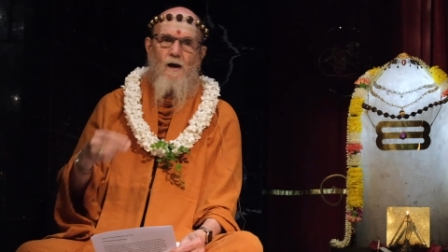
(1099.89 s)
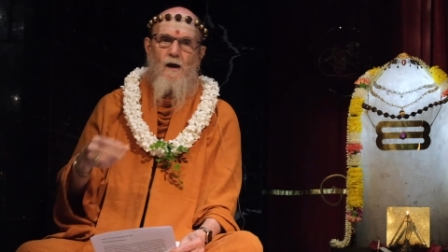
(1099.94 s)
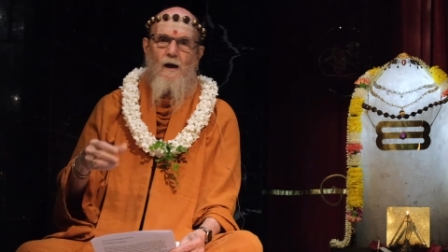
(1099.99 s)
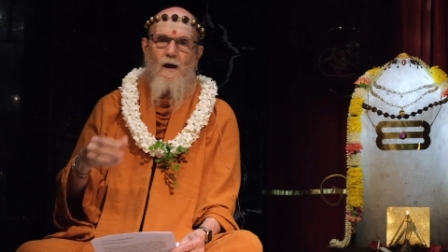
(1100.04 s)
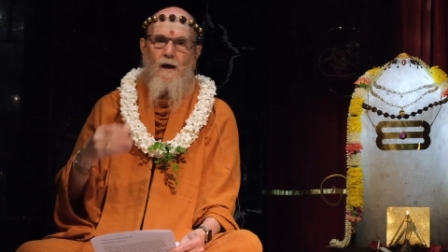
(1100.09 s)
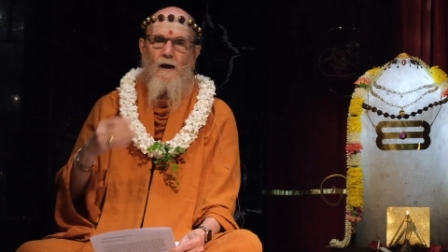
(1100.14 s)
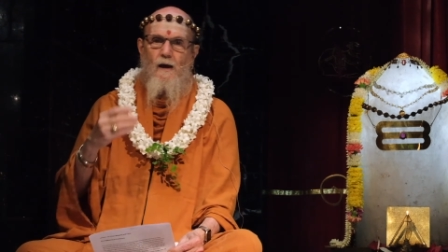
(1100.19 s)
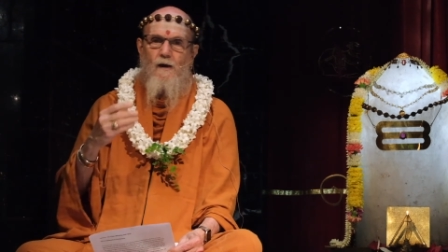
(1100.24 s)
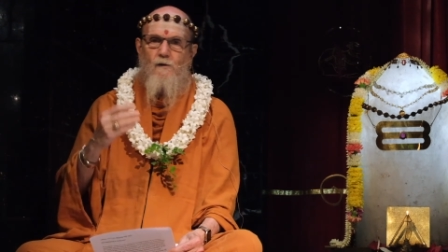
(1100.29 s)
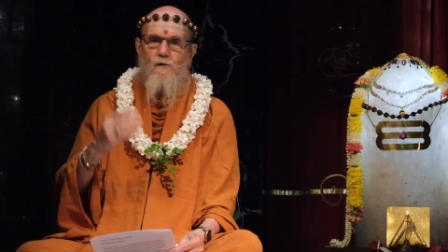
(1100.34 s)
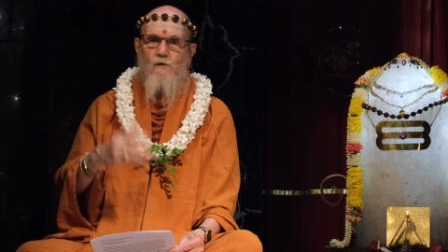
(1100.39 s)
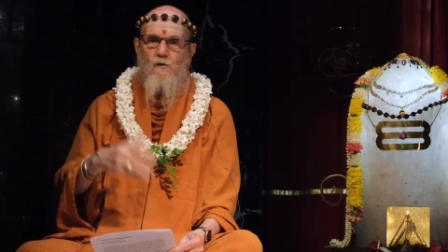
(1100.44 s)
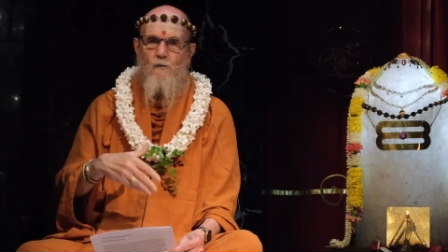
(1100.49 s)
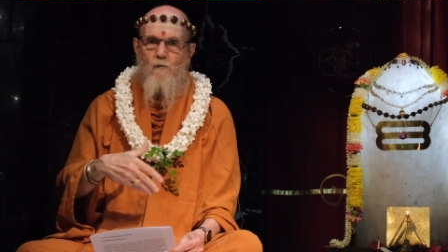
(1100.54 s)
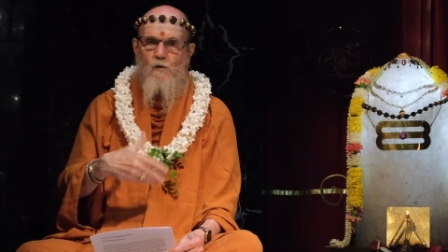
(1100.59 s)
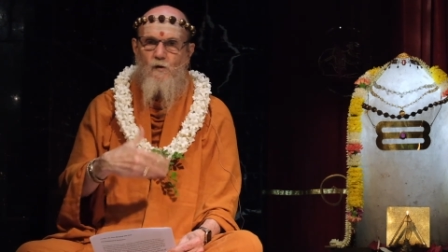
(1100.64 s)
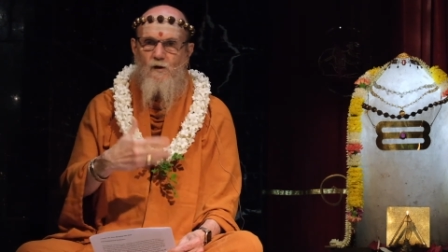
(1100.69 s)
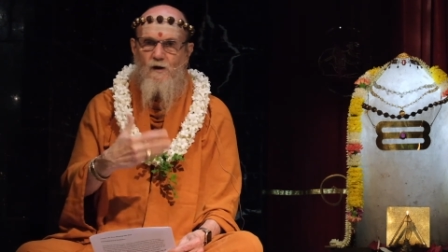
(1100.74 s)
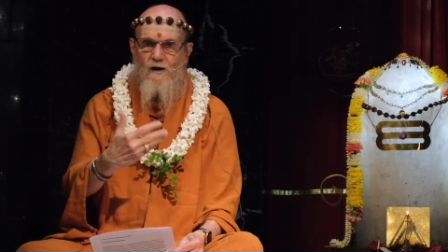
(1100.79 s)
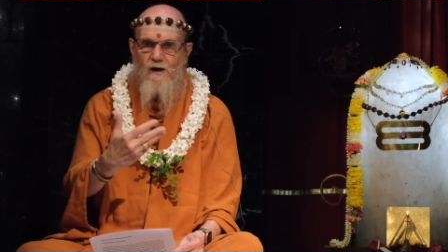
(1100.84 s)
and
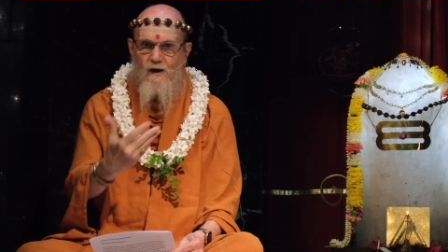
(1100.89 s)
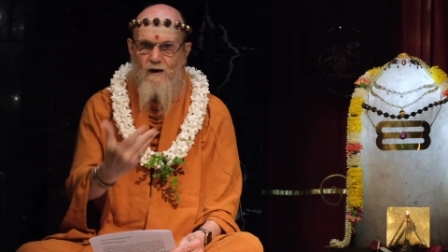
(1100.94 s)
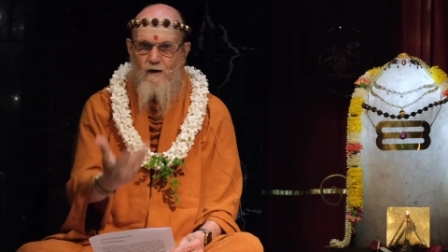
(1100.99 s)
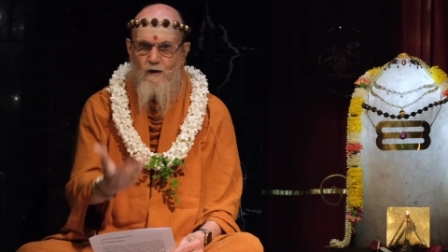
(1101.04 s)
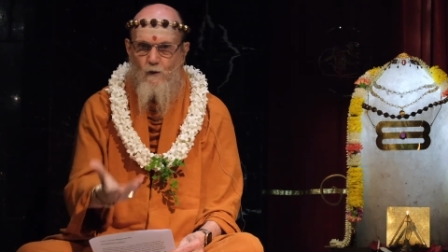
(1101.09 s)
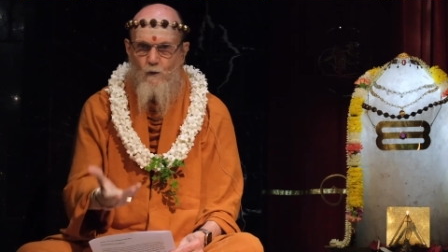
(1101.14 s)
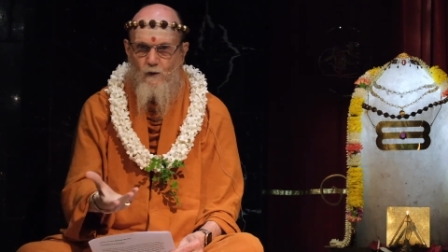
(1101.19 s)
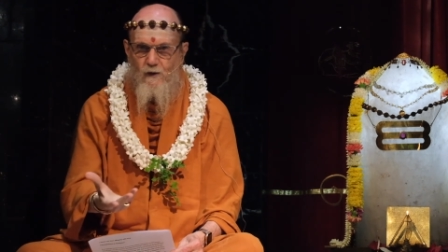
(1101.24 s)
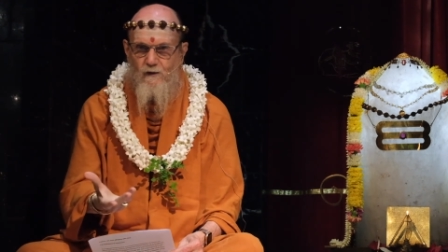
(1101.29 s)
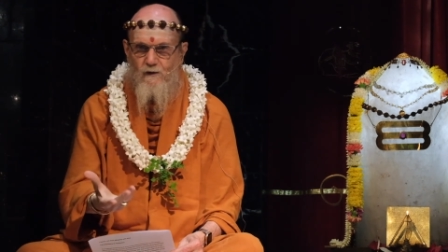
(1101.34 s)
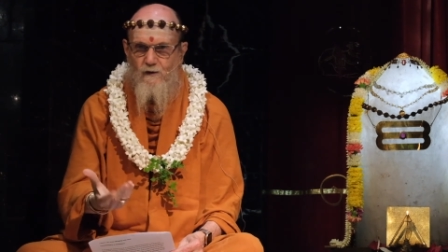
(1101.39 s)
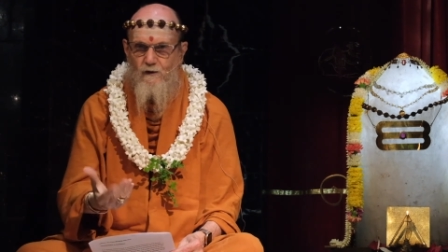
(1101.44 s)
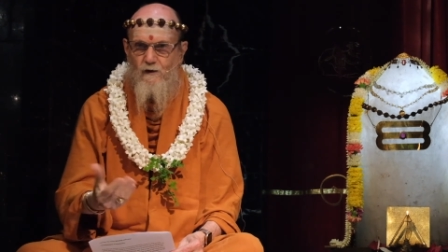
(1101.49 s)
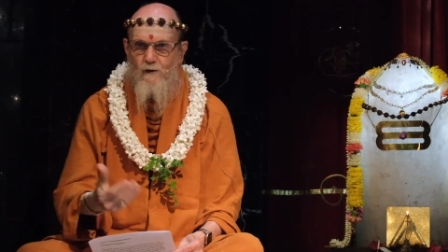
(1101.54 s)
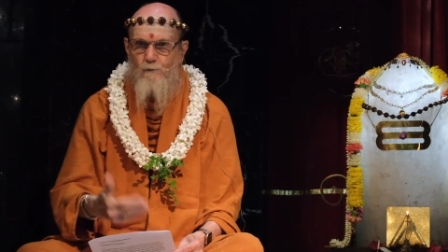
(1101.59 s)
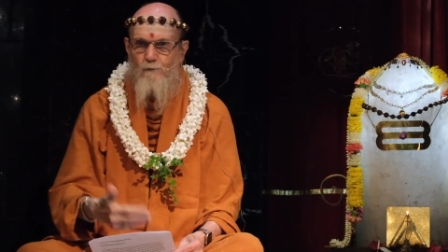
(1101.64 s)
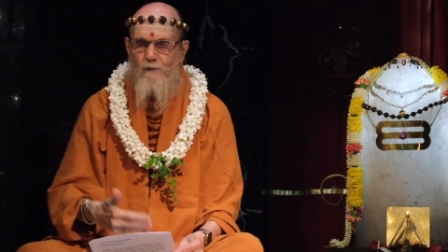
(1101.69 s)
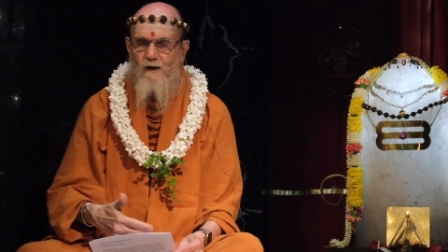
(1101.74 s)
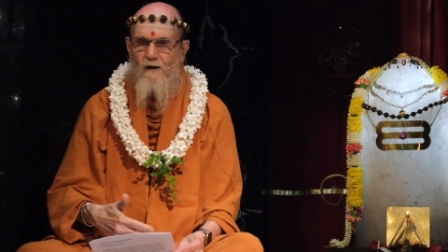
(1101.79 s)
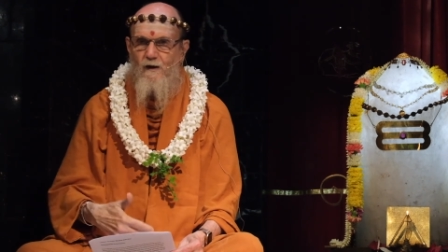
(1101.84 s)
communicating with, and
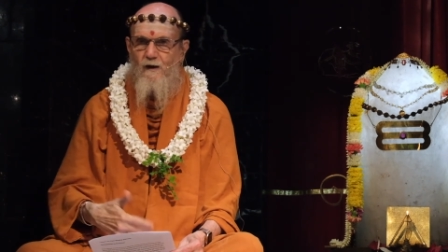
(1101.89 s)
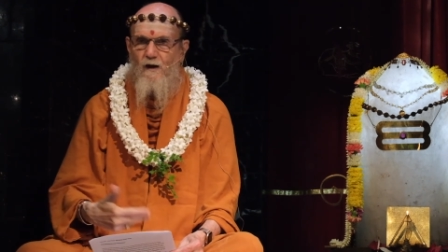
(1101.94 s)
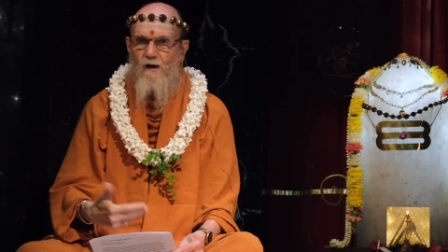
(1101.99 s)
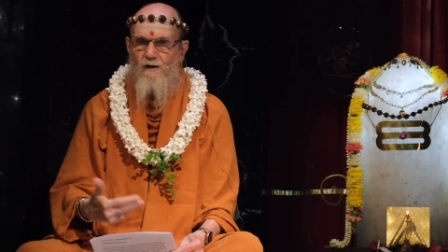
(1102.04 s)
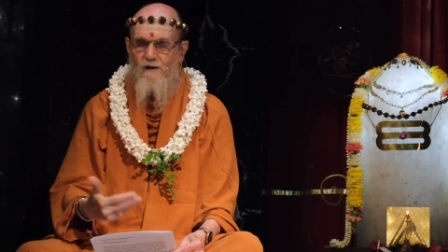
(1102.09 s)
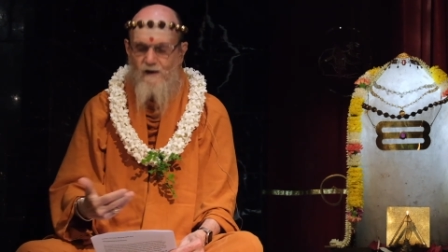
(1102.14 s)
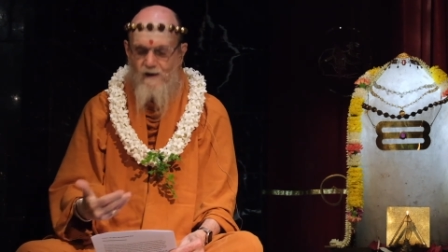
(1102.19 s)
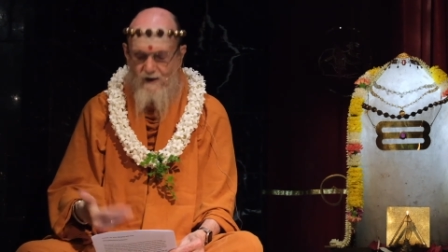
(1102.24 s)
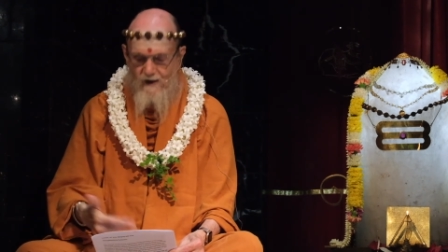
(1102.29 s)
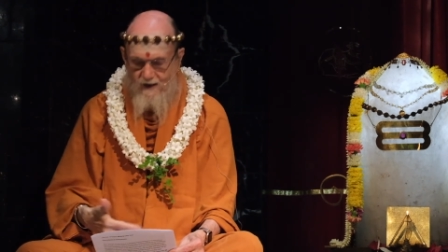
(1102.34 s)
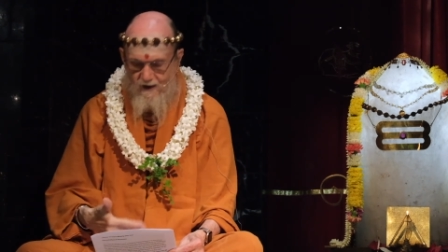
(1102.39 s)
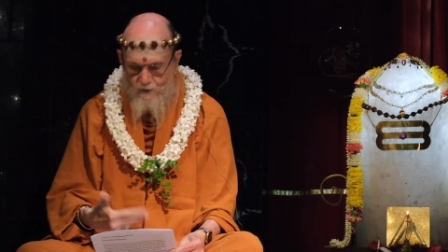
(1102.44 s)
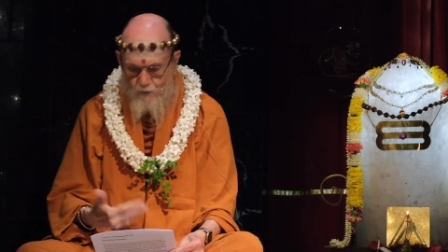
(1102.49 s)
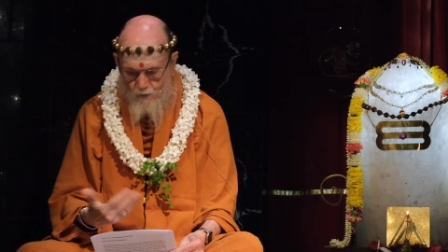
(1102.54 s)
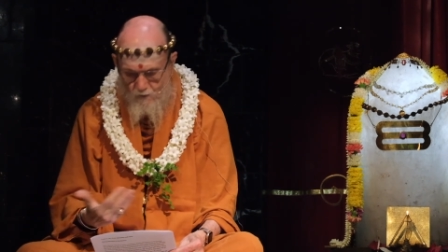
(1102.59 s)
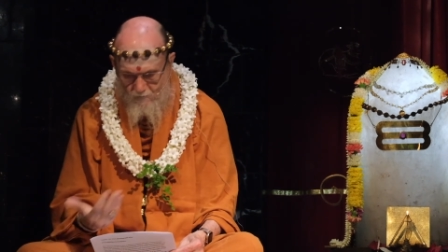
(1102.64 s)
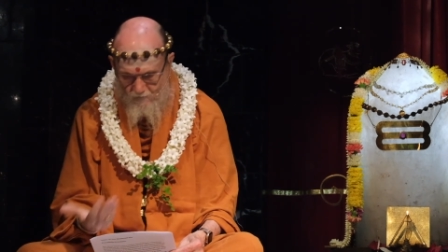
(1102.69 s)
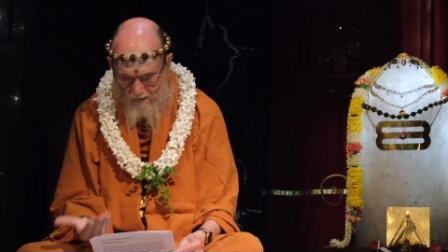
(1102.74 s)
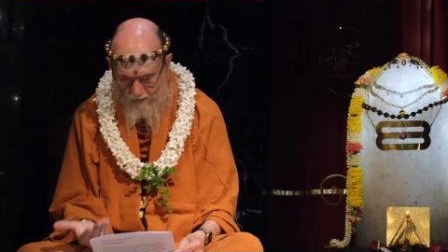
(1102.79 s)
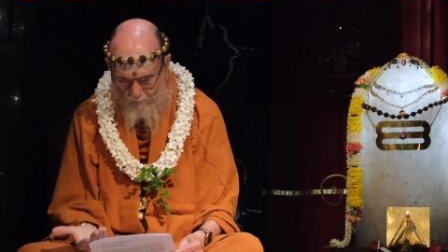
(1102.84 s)
depending on the
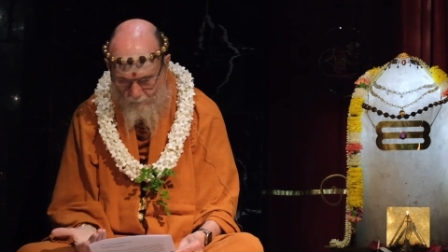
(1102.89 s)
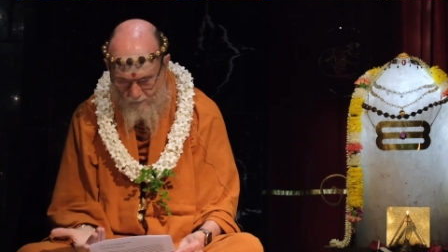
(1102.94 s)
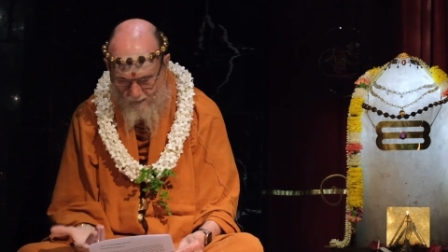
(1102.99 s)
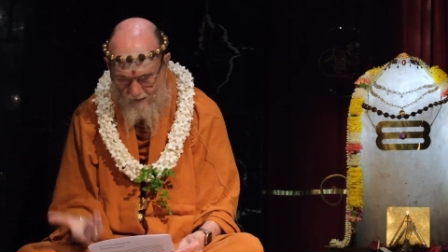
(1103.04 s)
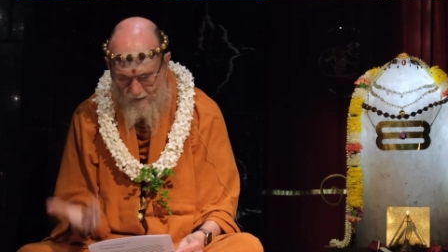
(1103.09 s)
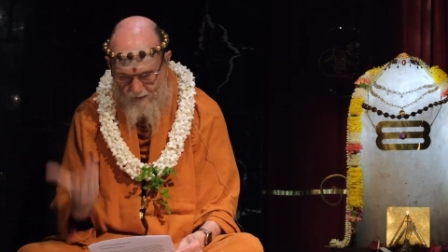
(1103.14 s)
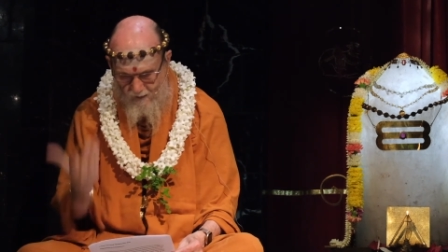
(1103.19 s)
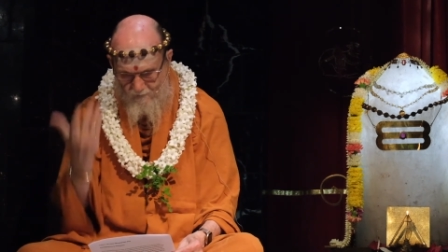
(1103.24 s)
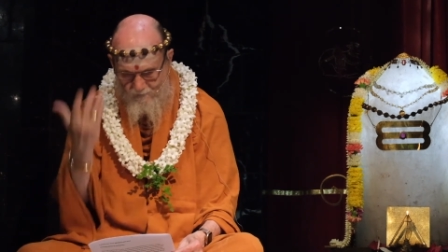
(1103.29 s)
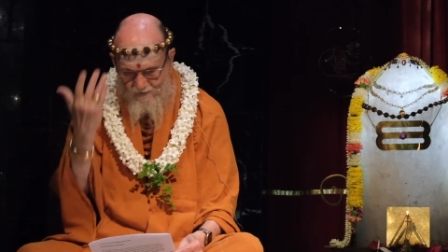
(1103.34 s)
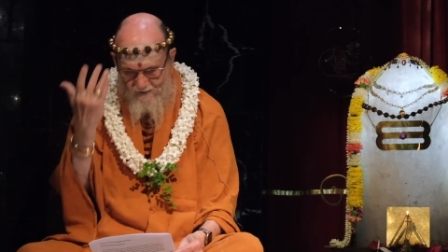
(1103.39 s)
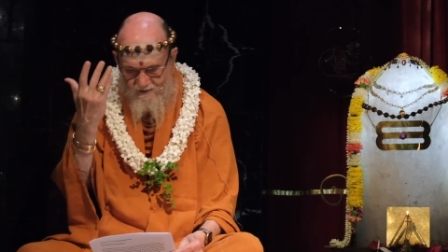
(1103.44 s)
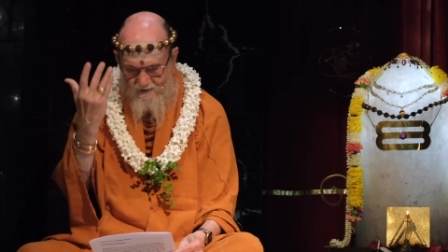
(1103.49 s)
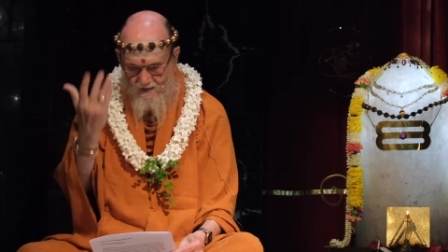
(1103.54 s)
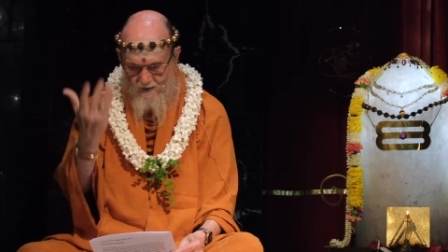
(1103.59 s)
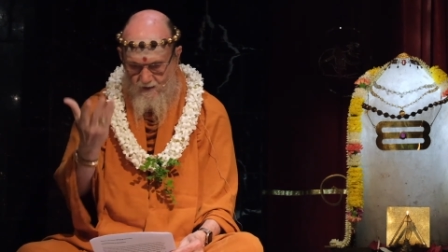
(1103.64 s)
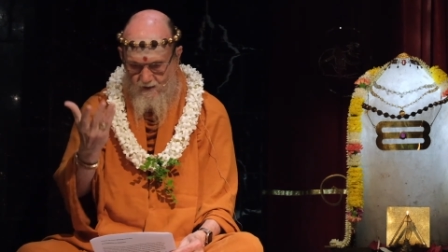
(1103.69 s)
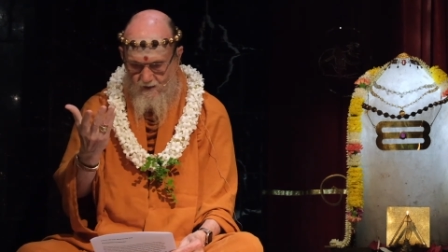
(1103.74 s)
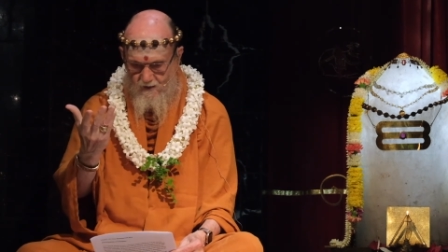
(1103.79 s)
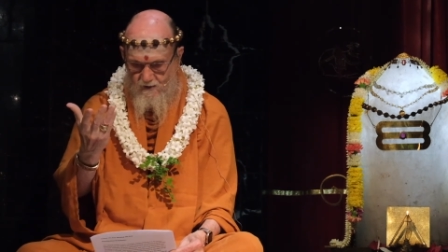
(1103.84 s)
nature of that being, if it's
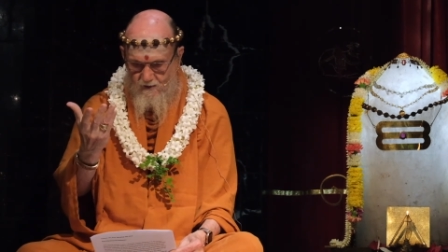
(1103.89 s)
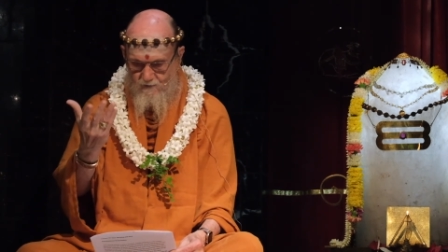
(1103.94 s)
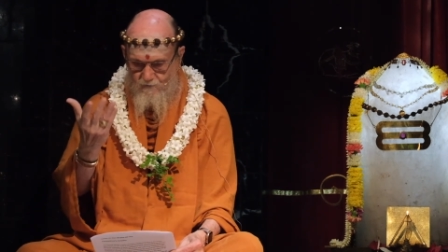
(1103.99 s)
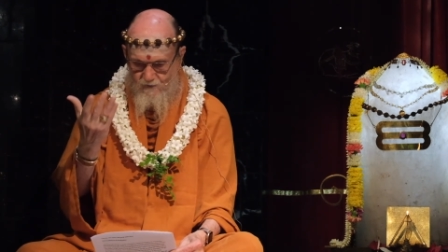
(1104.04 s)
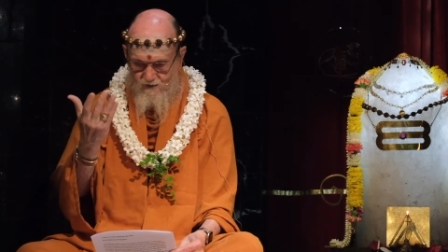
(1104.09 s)
God,